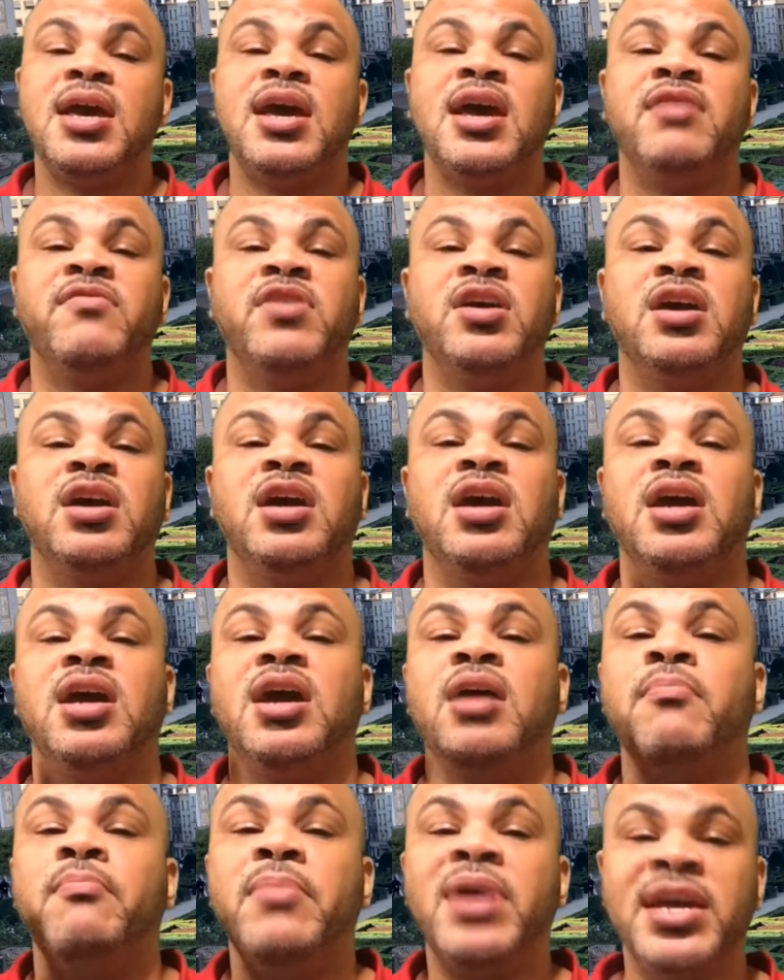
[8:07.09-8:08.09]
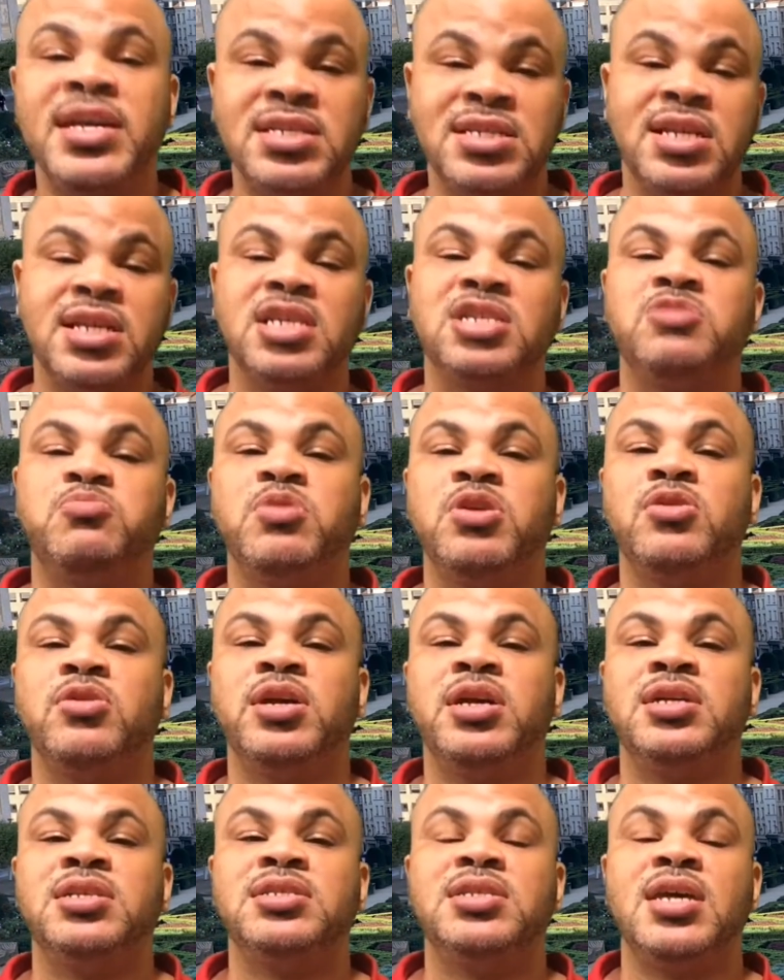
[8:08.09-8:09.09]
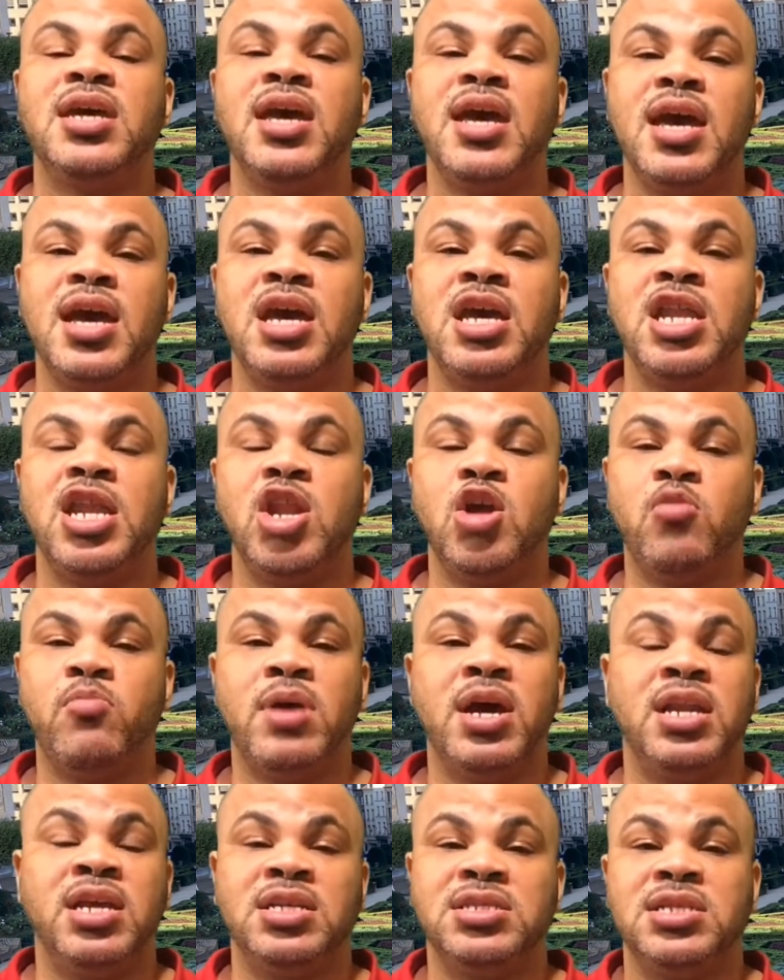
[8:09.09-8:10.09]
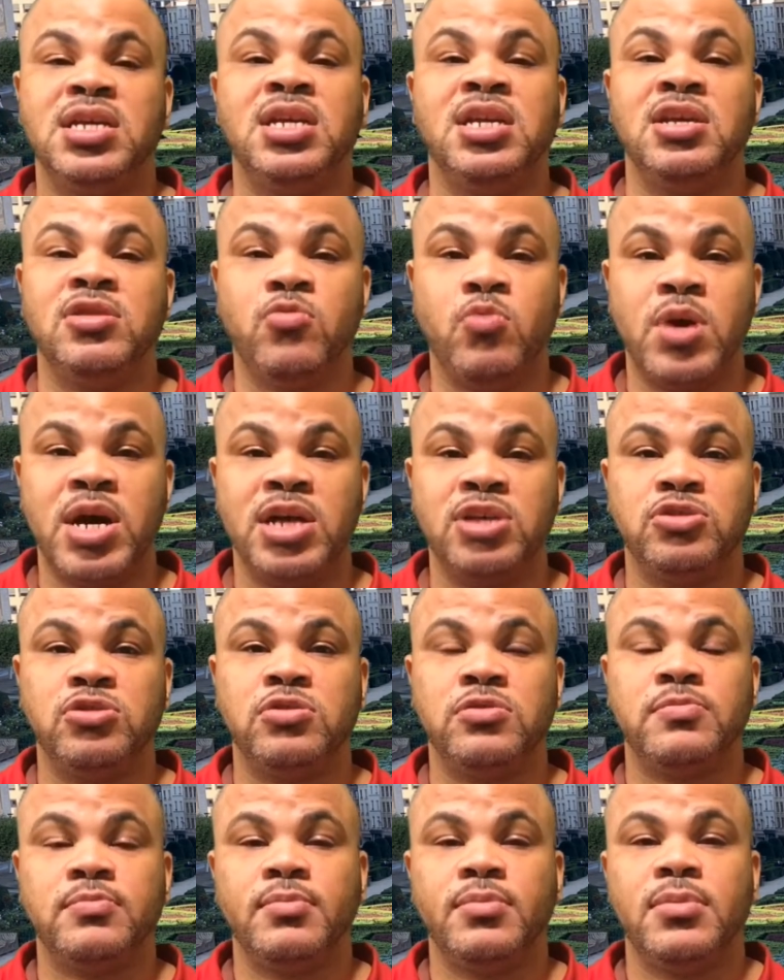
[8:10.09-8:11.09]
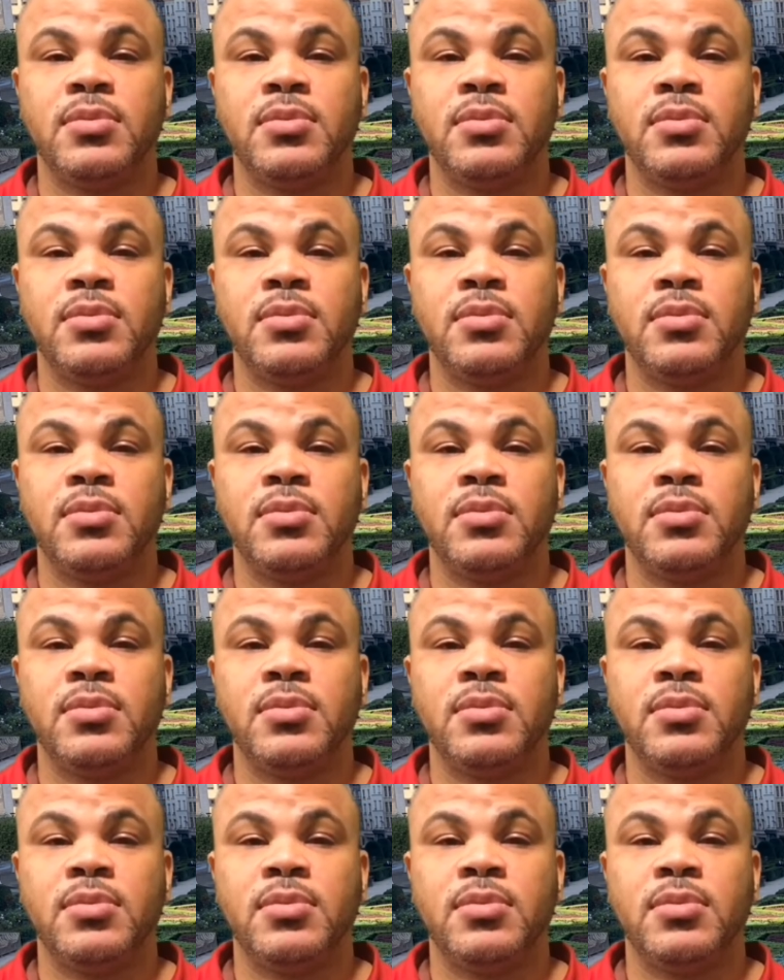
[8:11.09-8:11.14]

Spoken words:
have an amazing experience, and nobody's any the wiser.